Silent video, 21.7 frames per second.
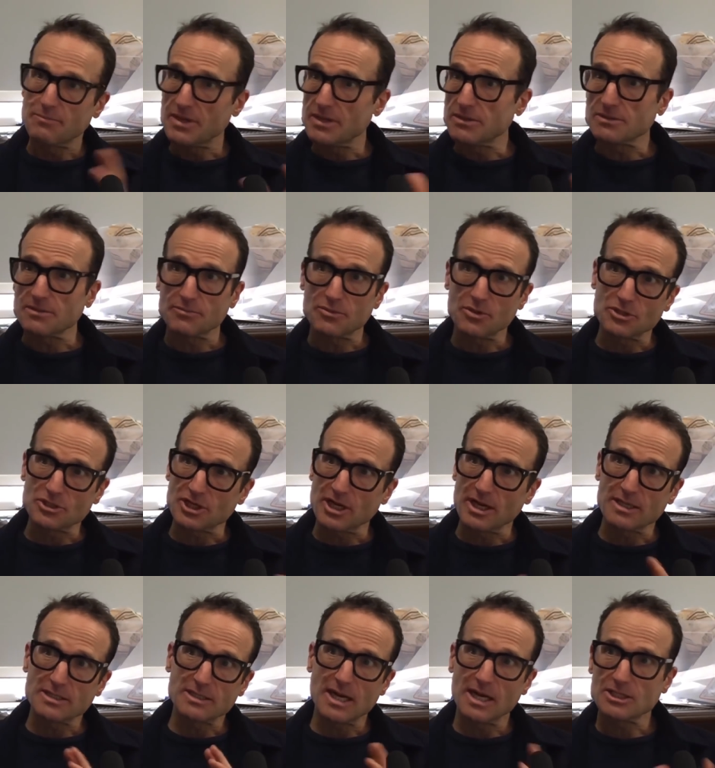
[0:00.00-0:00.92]
and build a
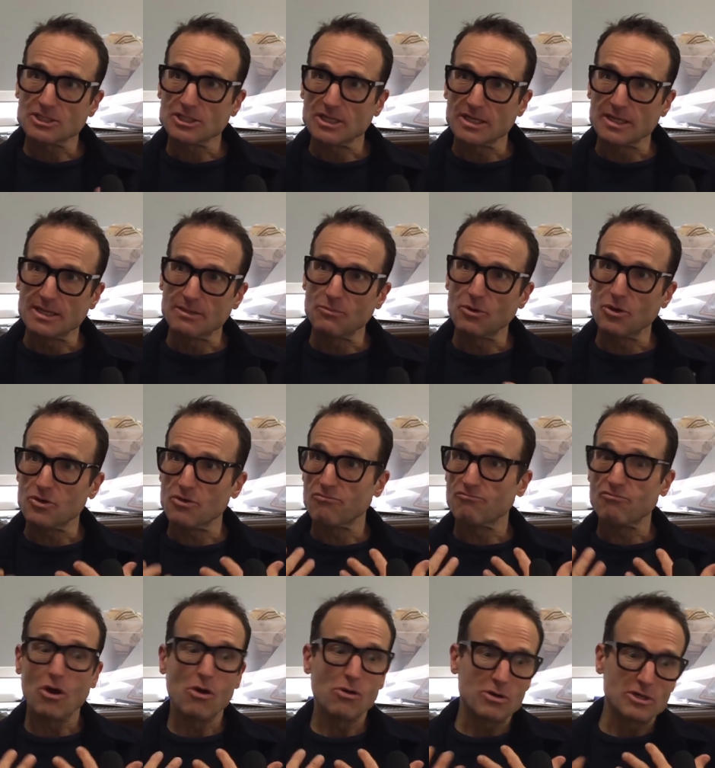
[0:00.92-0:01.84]
project, actually, and what your
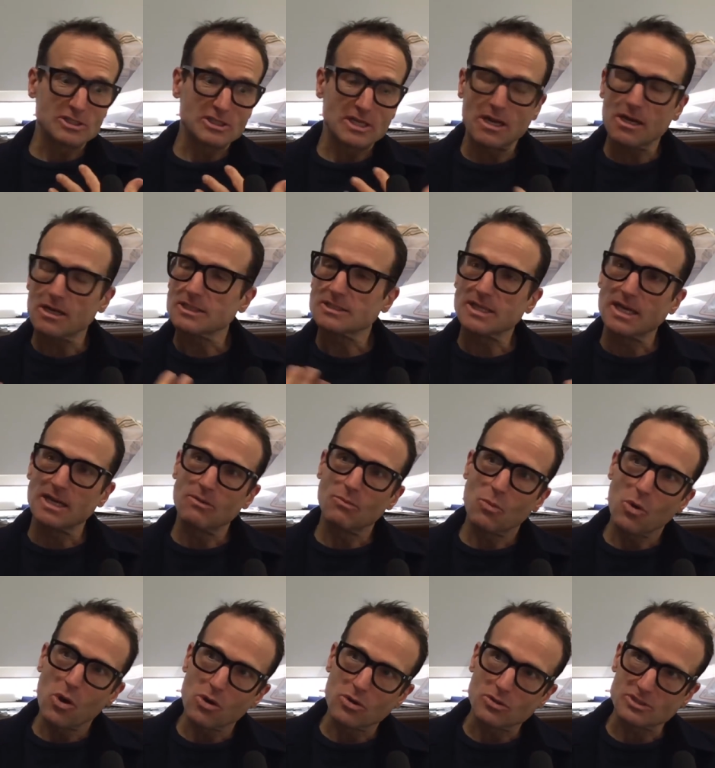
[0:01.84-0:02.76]
role as an architect
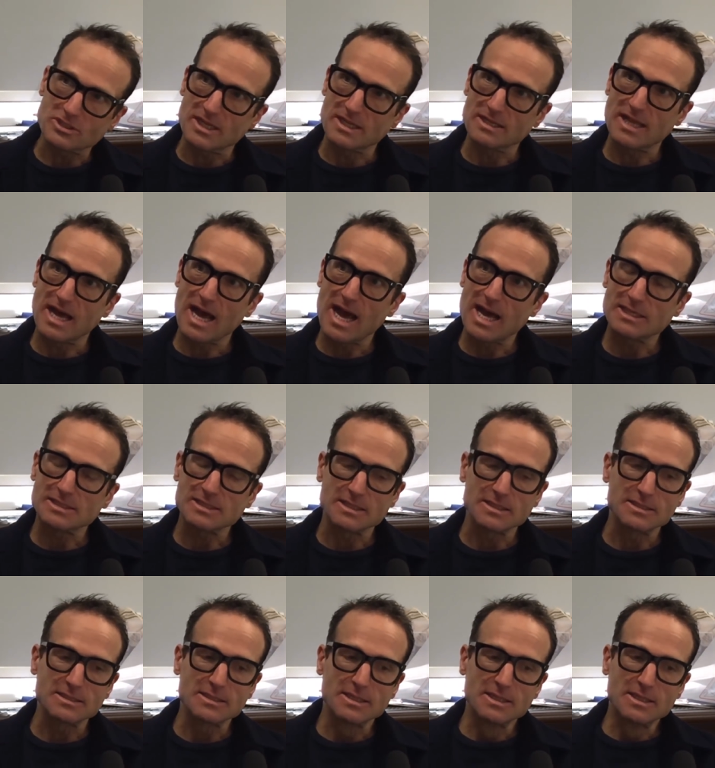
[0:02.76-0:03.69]
was in that.
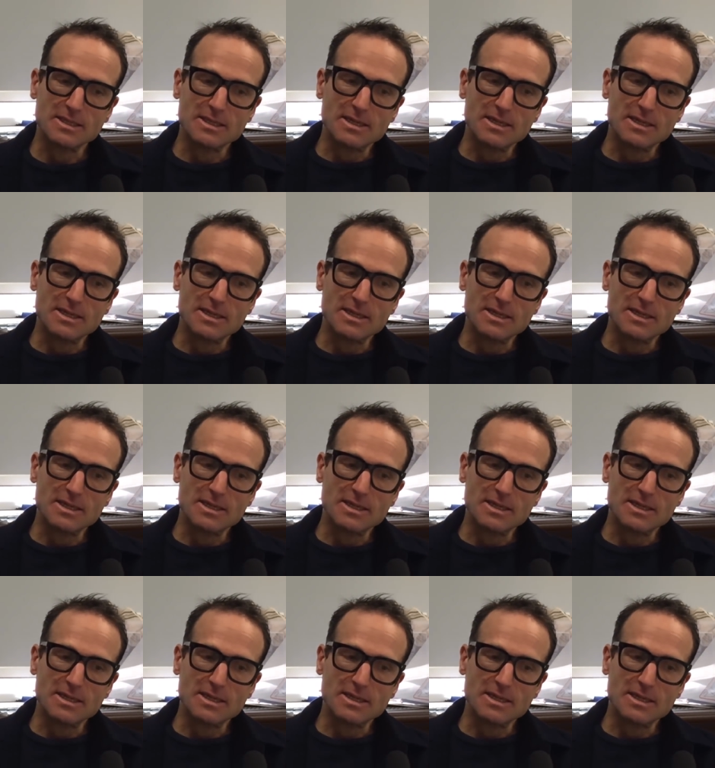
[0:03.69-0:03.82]
Yeah. And,